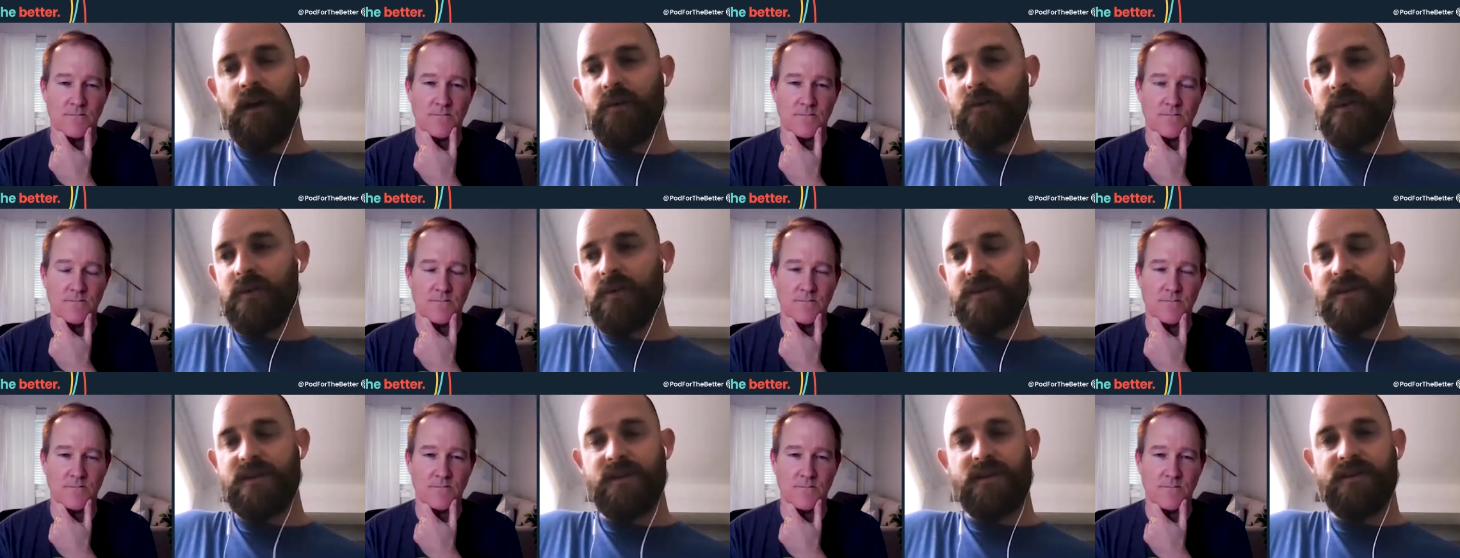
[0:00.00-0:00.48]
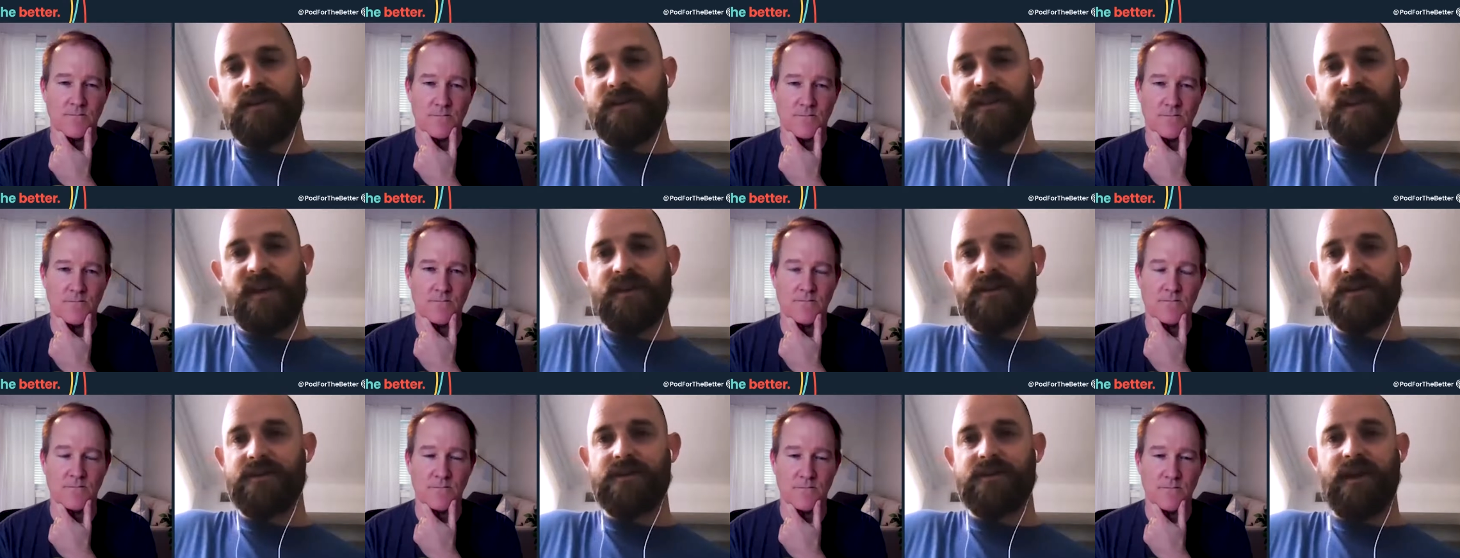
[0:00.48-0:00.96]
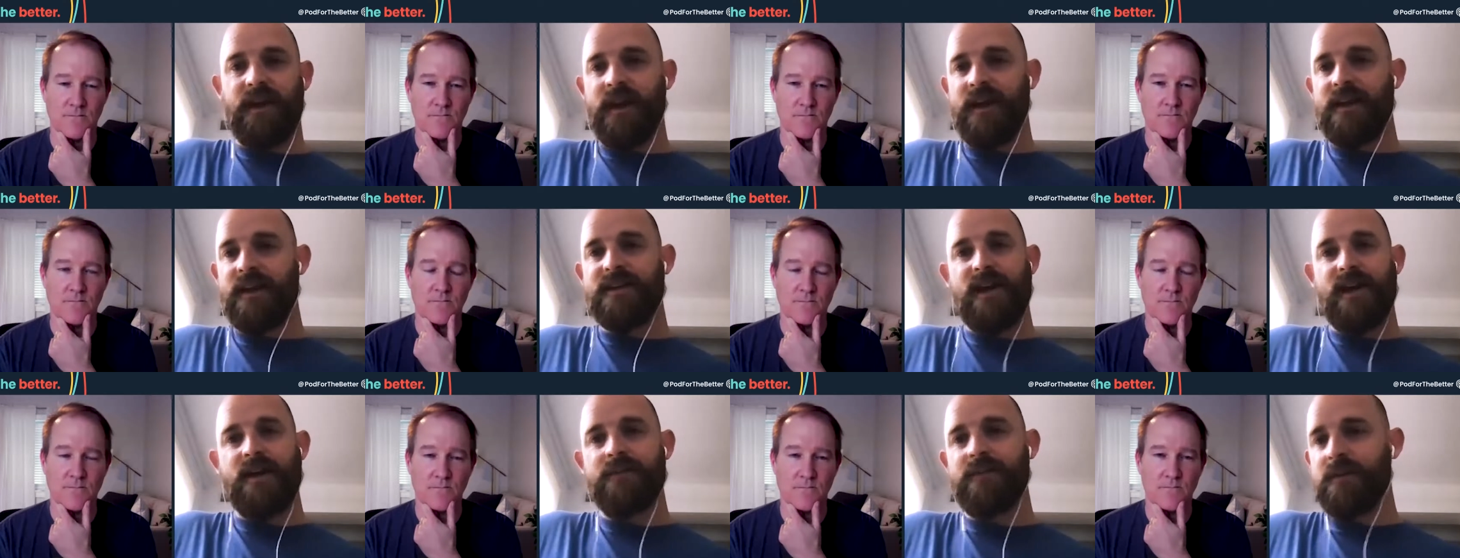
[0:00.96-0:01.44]
Speaker 1: Uh, it's, it's essential to
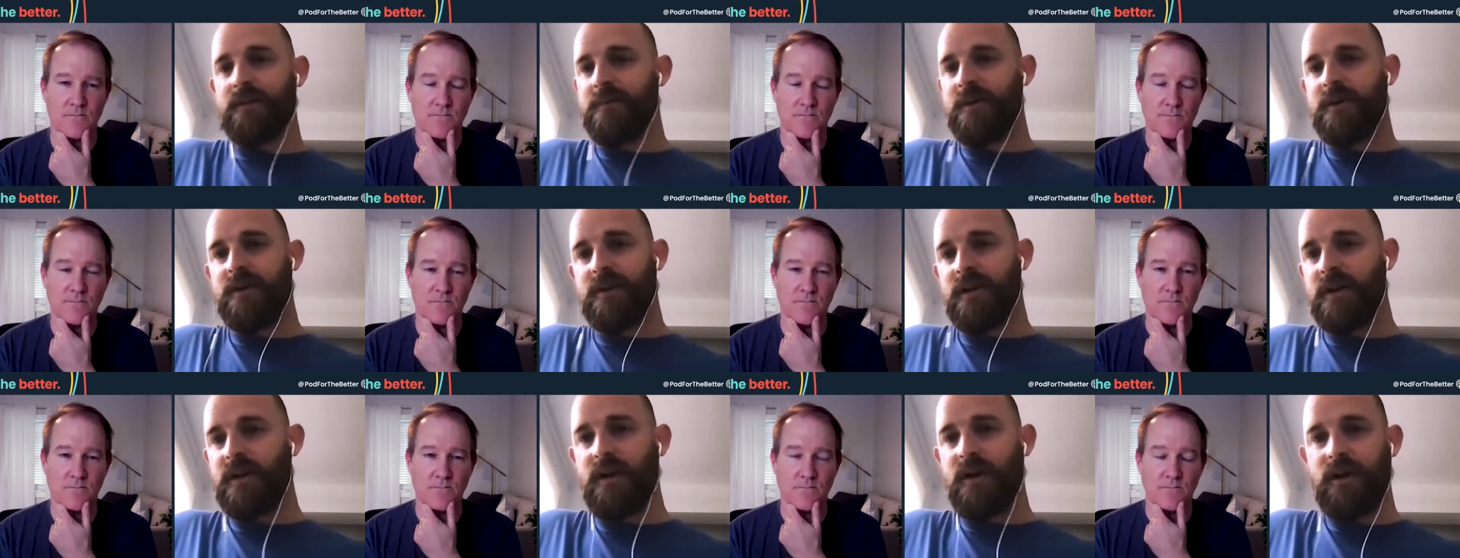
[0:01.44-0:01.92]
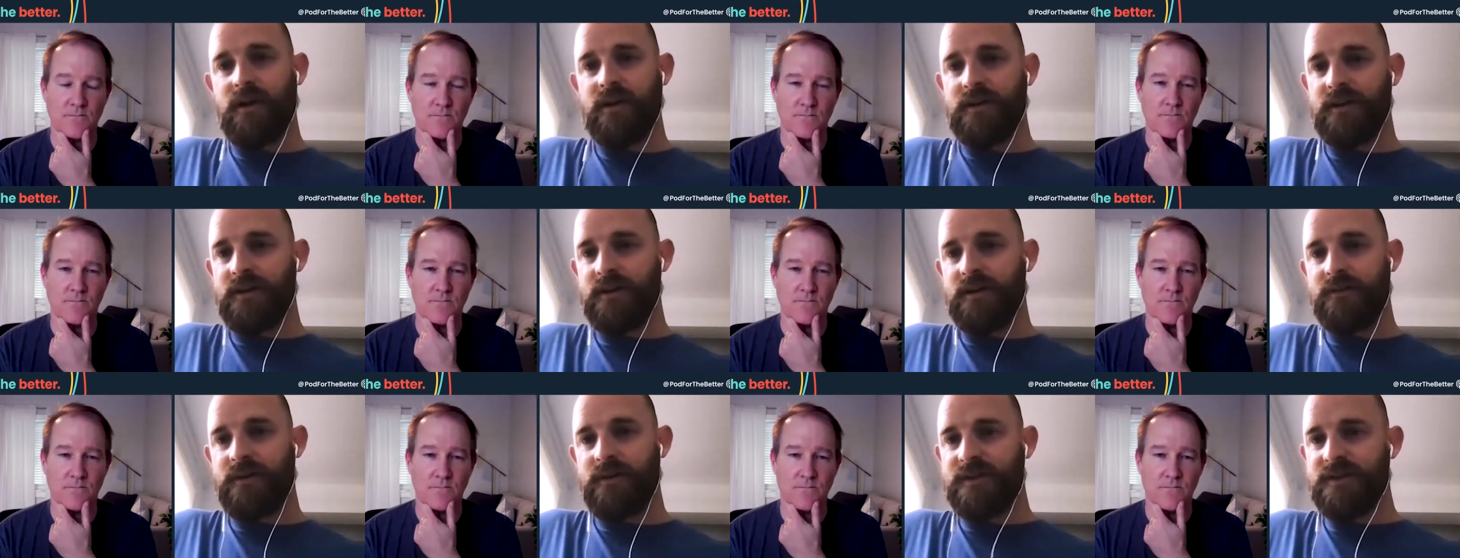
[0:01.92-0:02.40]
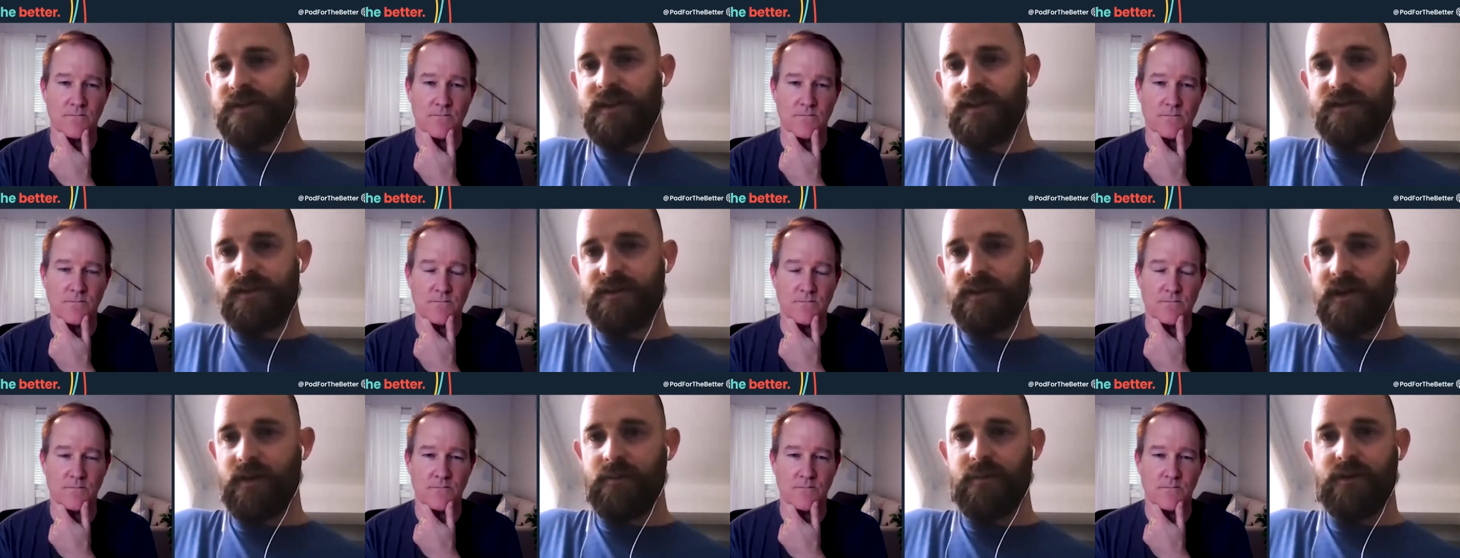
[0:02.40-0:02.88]
any time you build a garden in a
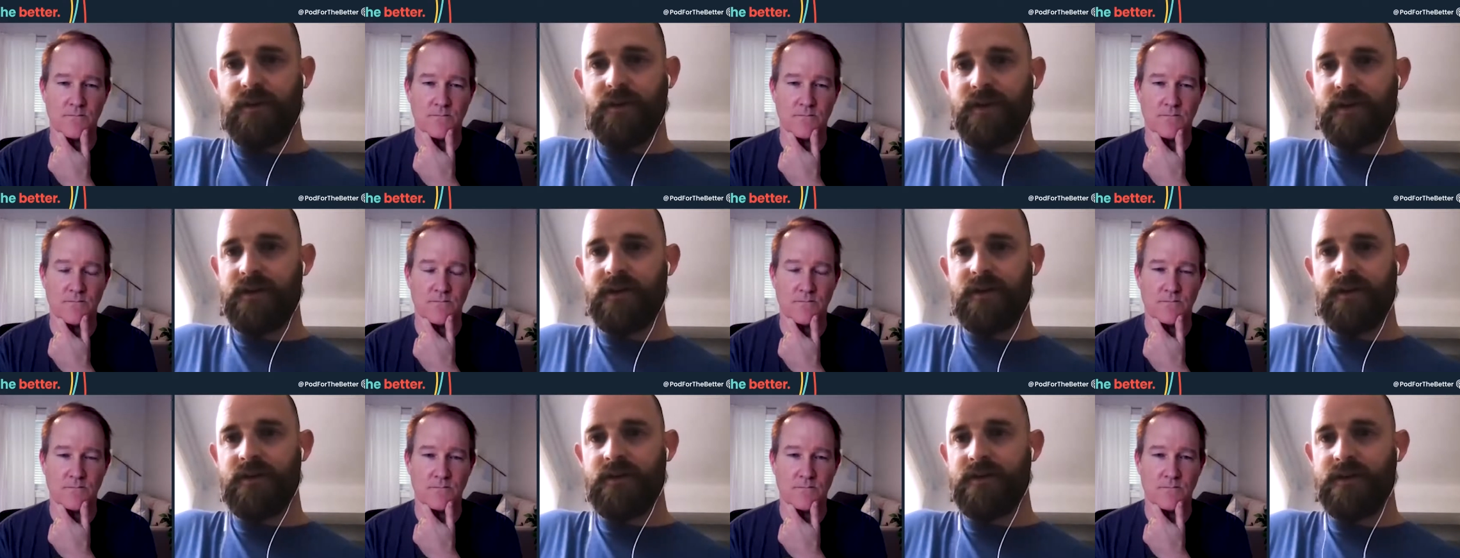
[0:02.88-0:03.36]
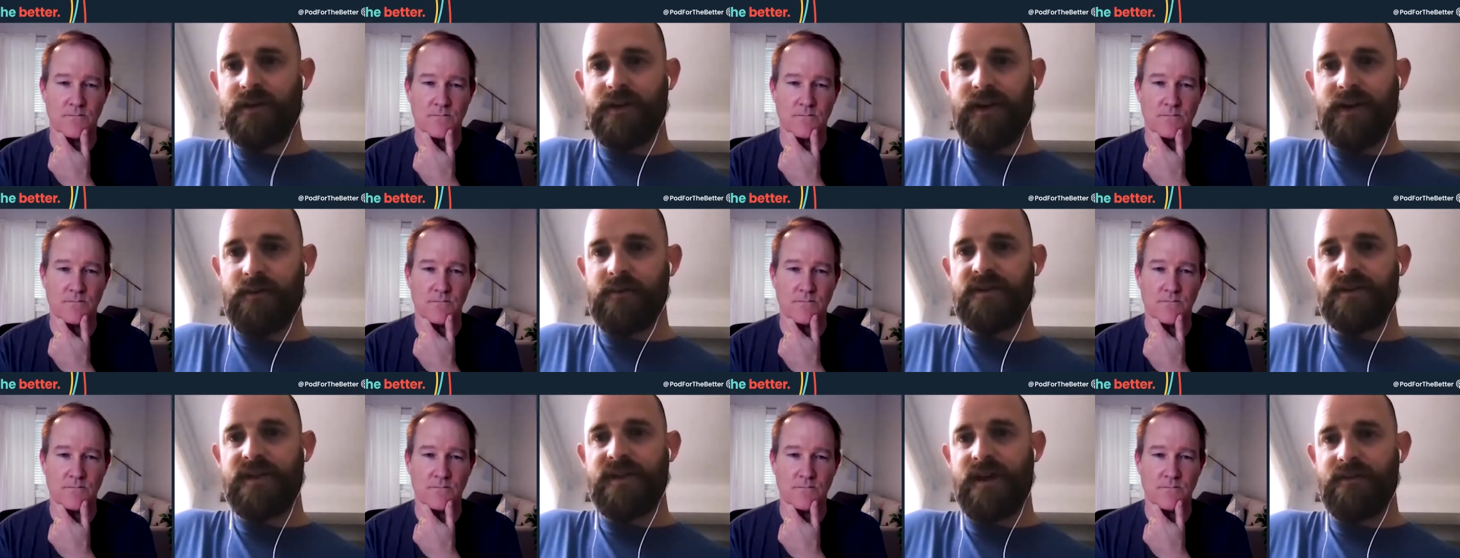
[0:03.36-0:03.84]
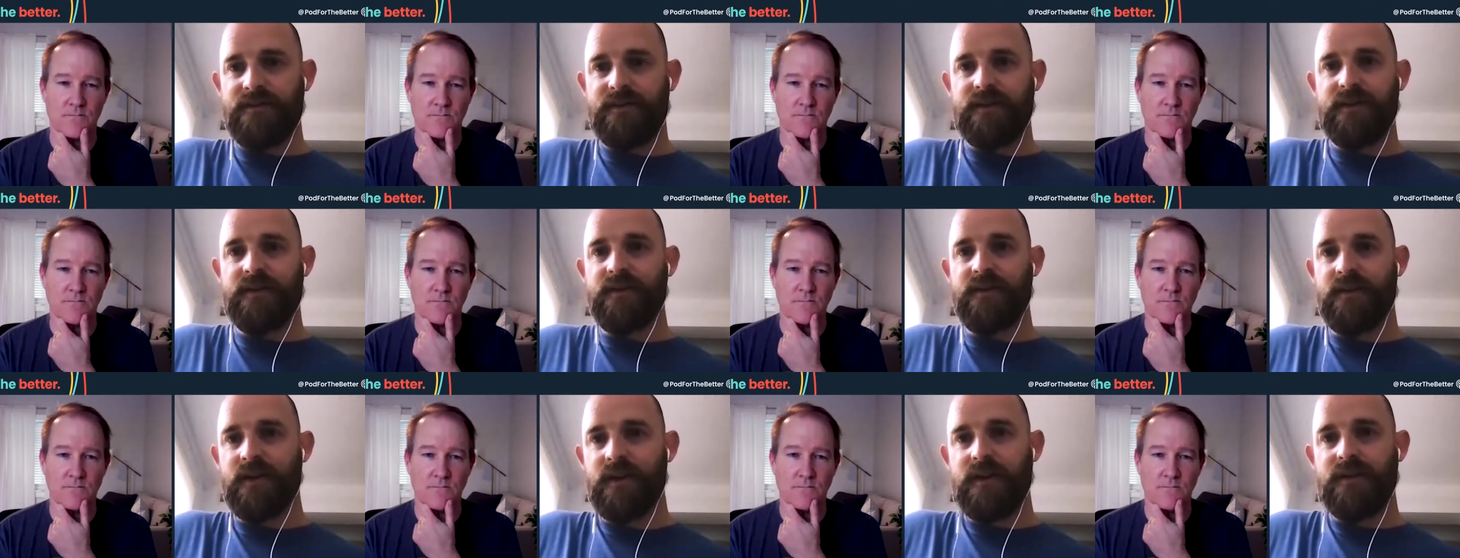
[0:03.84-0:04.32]
residential neighborhood. You know, the neighbors have
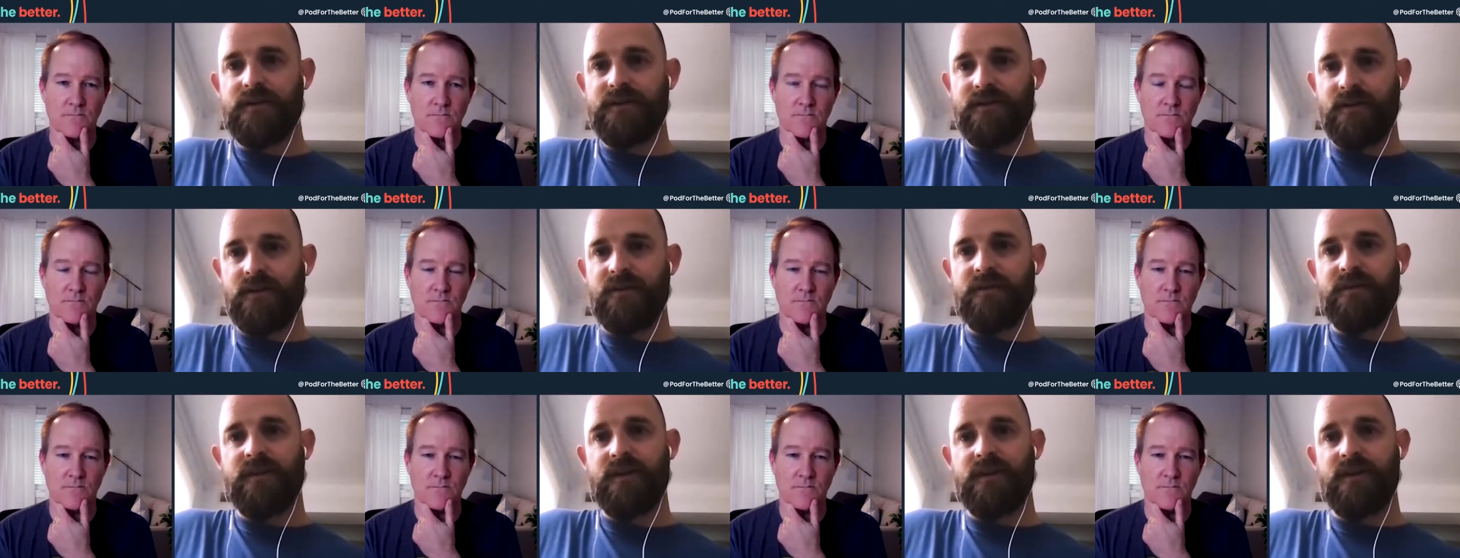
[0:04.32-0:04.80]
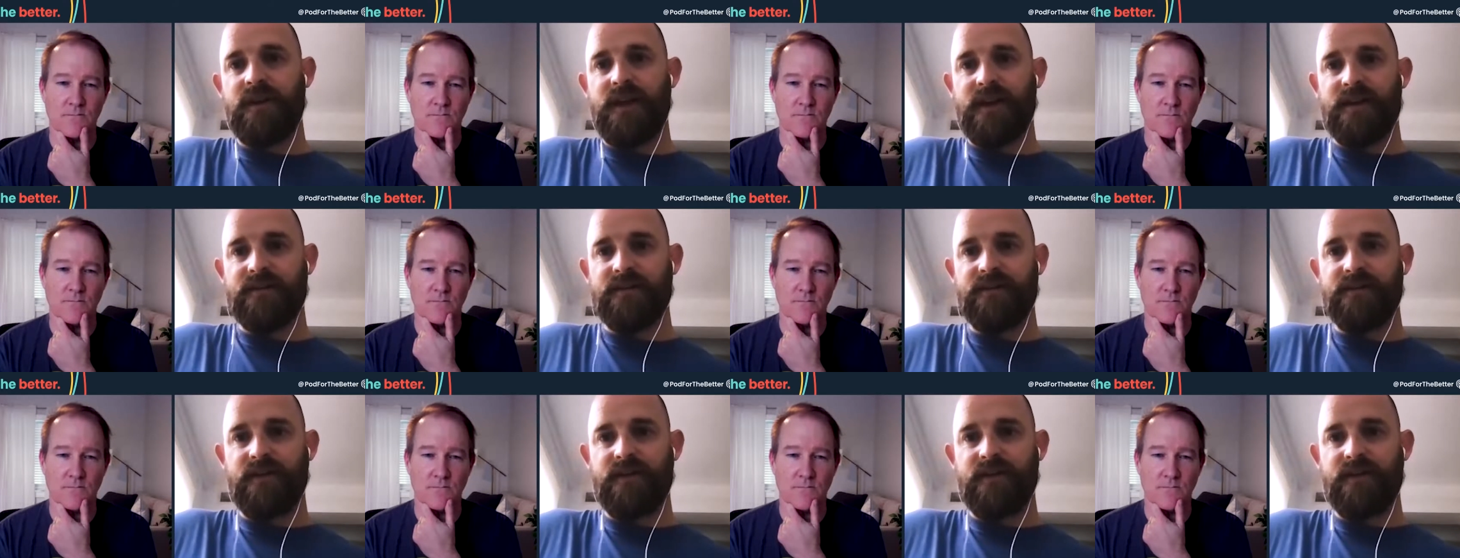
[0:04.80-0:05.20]
to sort of feel like it's